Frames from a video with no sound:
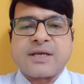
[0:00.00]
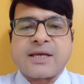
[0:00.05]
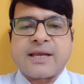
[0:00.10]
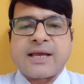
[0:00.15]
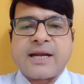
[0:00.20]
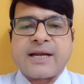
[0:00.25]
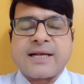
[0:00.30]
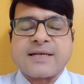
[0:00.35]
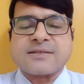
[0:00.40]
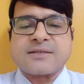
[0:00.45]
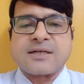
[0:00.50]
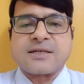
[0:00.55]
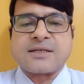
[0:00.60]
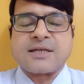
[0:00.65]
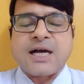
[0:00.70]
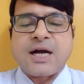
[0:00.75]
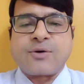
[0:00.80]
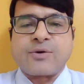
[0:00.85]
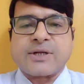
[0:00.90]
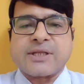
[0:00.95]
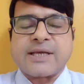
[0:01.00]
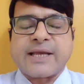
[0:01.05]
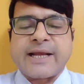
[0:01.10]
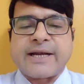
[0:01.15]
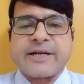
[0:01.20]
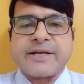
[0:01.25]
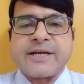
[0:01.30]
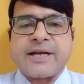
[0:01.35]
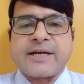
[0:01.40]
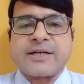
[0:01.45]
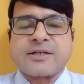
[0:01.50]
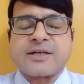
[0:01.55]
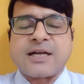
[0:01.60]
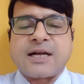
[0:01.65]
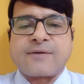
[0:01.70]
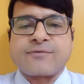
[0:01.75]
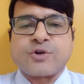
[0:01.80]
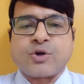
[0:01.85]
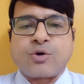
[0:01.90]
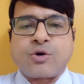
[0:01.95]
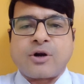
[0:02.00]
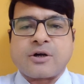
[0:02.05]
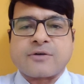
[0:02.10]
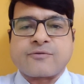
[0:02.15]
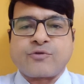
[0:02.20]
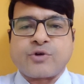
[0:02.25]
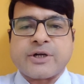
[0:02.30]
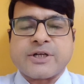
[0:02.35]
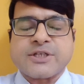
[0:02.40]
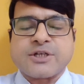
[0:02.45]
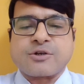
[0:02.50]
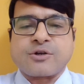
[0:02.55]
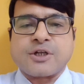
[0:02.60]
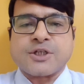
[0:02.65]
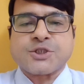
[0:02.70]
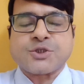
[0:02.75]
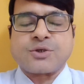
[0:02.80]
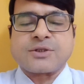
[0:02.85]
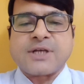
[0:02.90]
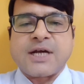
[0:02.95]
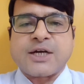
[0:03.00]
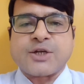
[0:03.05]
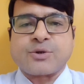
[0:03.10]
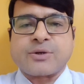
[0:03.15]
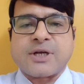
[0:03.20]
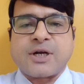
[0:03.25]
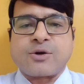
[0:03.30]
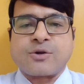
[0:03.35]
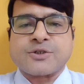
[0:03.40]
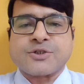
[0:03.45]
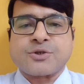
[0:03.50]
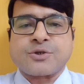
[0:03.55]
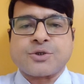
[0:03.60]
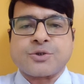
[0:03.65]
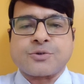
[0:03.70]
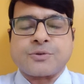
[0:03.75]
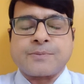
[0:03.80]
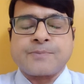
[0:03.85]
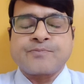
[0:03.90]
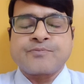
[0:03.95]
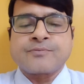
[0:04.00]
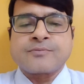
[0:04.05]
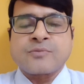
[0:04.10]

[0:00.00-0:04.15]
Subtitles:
they can exit now or they can re-enter after quarter four result also. That you can also do.